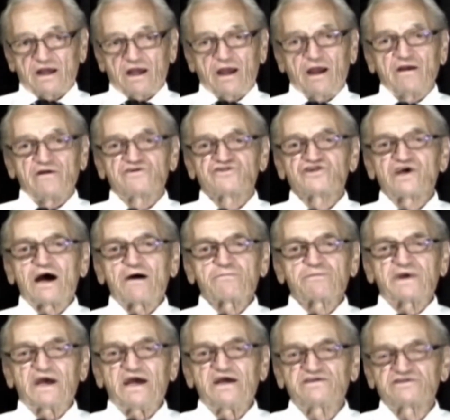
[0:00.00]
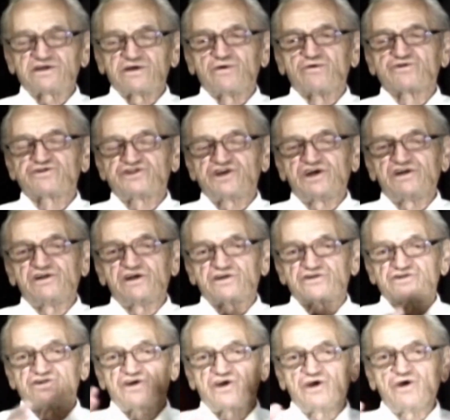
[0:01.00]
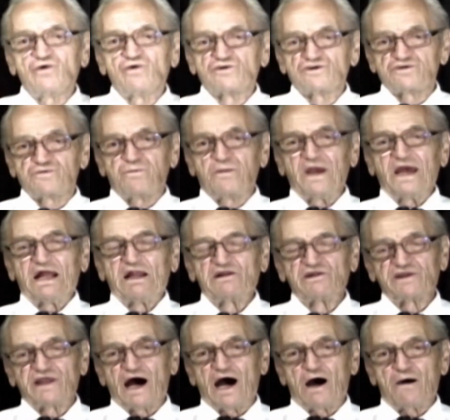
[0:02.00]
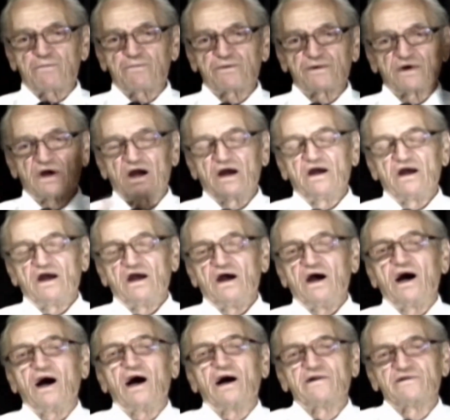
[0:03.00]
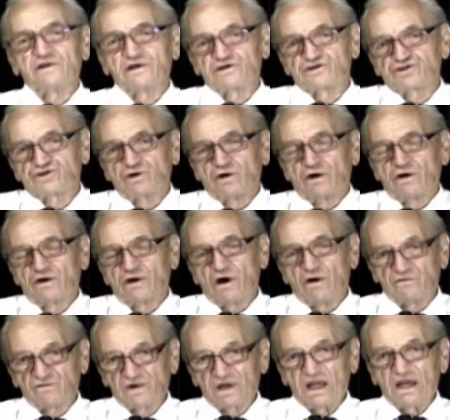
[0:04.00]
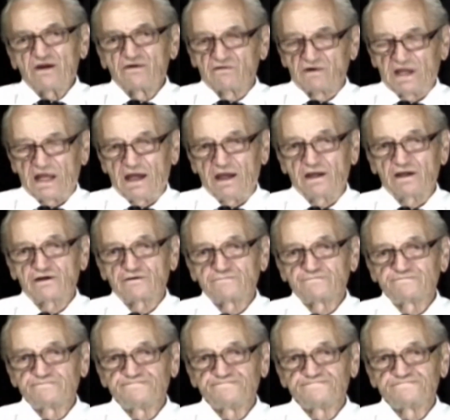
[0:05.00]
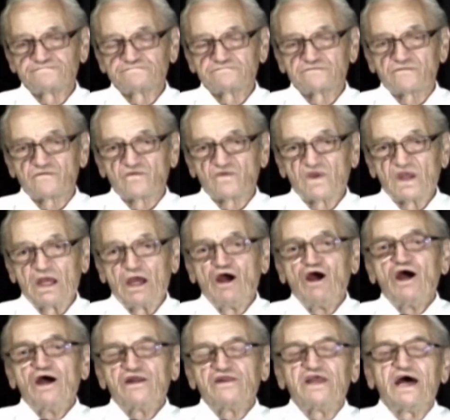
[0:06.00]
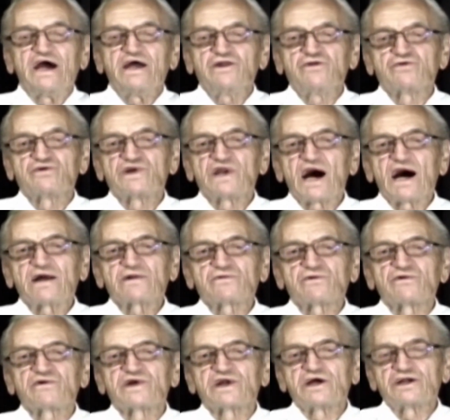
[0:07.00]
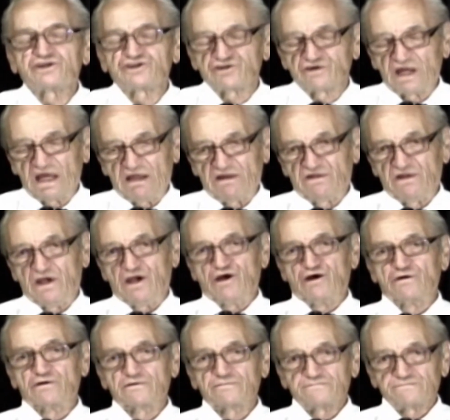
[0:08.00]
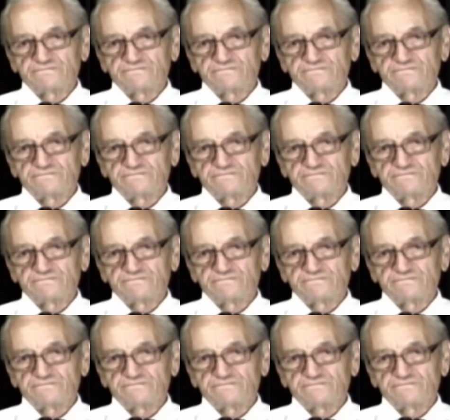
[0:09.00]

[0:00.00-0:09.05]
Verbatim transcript: In some cases, you see this huge buildup on the shore of Clear Lake. They do not originate there.